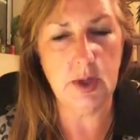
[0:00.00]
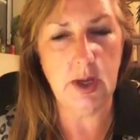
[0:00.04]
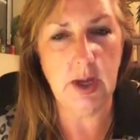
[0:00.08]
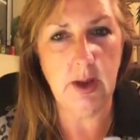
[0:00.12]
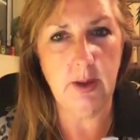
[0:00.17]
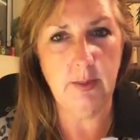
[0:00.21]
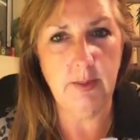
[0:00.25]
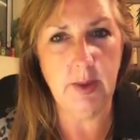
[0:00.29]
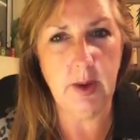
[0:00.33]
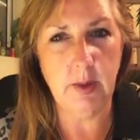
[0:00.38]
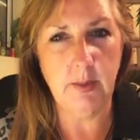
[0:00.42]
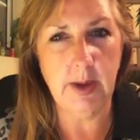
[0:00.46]

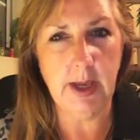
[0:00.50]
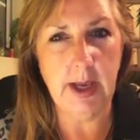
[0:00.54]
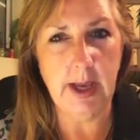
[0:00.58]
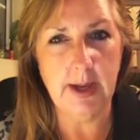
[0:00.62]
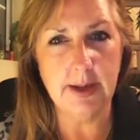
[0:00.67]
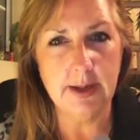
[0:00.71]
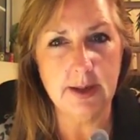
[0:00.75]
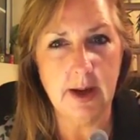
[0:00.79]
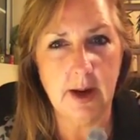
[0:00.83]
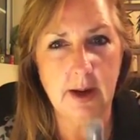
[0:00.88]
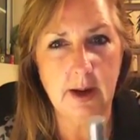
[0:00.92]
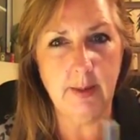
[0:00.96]
that we
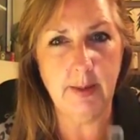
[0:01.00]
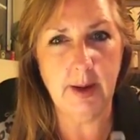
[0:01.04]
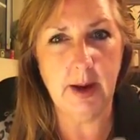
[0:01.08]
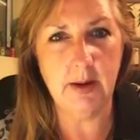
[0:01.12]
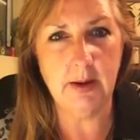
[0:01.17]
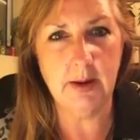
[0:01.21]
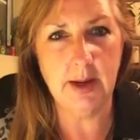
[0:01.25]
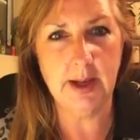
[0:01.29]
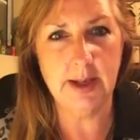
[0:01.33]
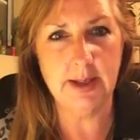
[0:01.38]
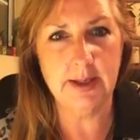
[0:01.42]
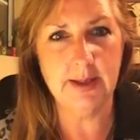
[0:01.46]
can't talk
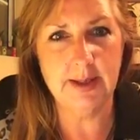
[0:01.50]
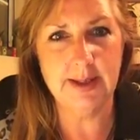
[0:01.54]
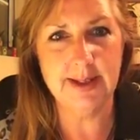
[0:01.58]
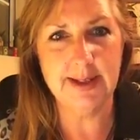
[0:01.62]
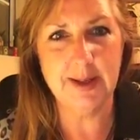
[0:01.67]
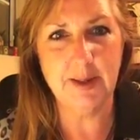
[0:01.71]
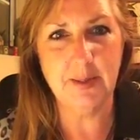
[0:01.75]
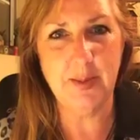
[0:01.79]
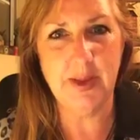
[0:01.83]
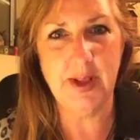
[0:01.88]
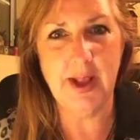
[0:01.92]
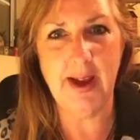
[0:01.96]
about because it's
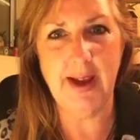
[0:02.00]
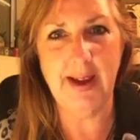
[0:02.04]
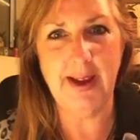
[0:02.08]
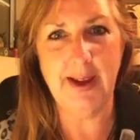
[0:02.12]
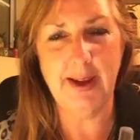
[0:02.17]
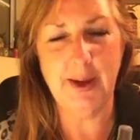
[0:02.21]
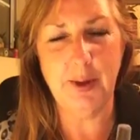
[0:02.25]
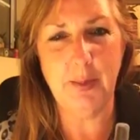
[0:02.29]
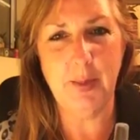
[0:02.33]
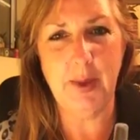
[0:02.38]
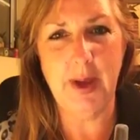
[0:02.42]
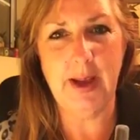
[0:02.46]

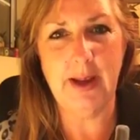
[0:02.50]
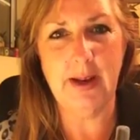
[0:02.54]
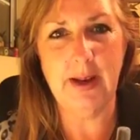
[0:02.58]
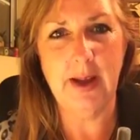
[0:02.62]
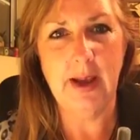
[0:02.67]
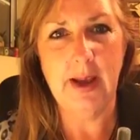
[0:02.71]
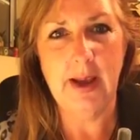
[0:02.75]
compliant, but